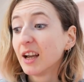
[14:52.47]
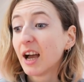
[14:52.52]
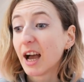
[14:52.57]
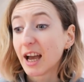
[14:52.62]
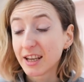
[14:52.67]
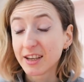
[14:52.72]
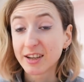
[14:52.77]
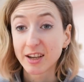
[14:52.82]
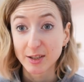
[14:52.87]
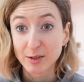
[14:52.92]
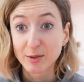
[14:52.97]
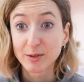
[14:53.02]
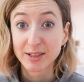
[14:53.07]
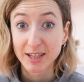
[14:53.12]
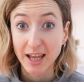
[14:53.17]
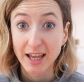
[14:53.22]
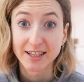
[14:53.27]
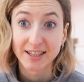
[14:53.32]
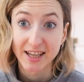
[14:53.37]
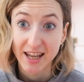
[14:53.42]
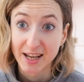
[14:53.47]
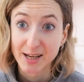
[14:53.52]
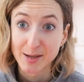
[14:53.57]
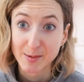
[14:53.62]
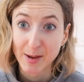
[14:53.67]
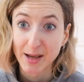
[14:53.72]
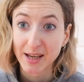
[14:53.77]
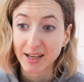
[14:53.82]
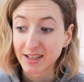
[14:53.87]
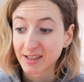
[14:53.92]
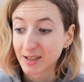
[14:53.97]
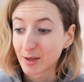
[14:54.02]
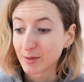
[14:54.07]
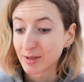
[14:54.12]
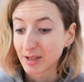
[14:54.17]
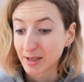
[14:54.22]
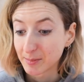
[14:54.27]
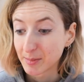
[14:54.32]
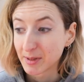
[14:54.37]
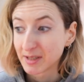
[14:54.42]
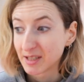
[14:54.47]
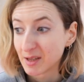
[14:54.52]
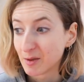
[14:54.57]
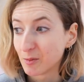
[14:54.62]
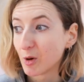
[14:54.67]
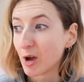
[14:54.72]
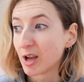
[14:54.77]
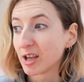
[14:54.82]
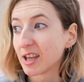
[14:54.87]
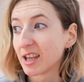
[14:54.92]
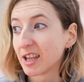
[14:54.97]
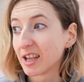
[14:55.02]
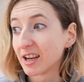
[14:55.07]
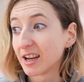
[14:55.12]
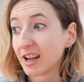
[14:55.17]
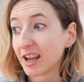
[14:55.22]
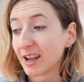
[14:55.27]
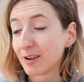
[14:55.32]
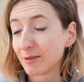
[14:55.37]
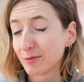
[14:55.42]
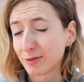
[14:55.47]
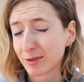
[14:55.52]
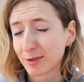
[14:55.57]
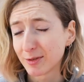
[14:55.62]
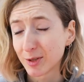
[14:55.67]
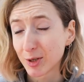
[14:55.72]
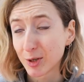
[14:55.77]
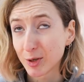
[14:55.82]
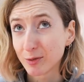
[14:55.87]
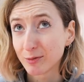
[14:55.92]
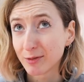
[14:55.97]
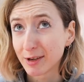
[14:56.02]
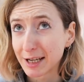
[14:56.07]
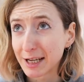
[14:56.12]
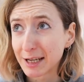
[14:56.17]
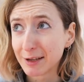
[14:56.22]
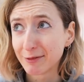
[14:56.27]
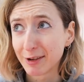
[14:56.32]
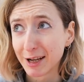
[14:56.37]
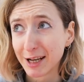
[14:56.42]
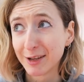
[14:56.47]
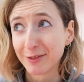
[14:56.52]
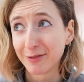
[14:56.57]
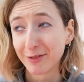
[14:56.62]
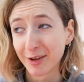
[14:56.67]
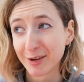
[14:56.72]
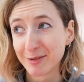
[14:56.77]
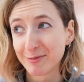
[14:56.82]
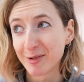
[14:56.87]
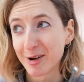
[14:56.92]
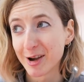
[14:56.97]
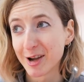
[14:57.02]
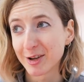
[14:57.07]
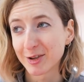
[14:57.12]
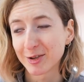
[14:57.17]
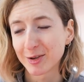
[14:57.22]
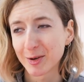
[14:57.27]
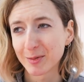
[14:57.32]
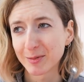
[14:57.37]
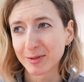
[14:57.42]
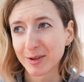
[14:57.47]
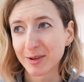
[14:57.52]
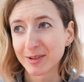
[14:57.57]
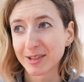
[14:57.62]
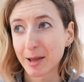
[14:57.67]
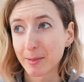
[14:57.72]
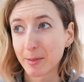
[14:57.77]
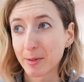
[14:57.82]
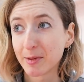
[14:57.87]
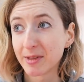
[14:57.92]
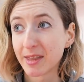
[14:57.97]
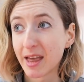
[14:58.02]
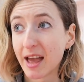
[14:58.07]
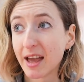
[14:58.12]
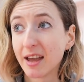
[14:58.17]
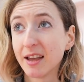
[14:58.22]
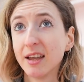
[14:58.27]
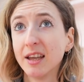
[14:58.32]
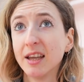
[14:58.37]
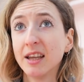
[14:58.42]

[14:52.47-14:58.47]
I had a nice Saturday anyway because I was like busy and working and I had two really, really fun workshops. So I was happy with that.